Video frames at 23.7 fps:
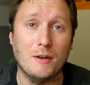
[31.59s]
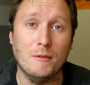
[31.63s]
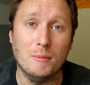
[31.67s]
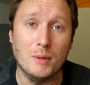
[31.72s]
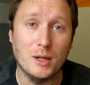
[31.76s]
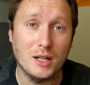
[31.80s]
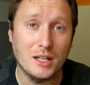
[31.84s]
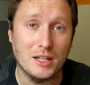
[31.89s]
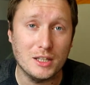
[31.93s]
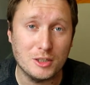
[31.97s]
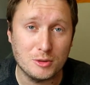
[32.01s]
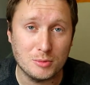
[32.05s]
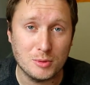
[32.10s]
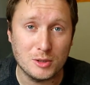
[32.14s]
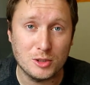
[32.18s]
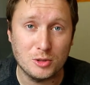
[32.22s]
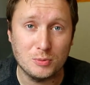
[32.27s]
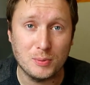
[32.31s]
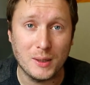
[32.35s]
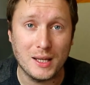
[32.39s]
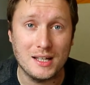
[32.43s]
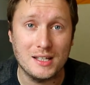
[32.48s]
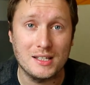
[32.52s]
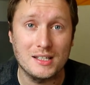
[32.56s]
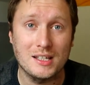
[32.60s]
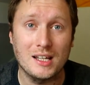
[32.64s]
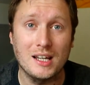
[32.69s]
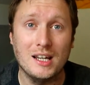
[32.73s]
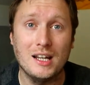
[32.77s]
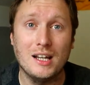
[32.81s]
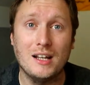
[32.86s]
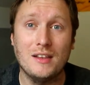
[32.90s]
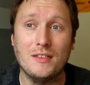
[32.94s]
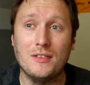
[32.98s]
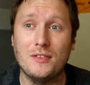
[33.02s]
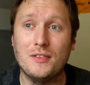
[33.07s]
The amount of money that's been
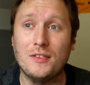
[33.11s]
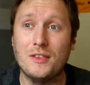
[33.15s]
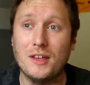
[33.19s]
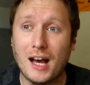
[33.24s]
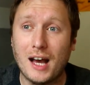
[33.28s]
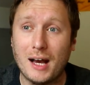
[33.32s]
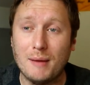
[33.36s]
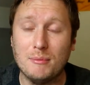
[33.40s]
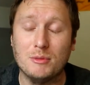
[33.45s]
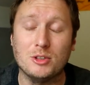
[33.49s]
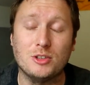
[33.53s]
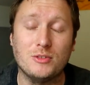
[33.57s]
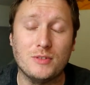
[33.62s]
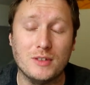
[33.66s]
spent, the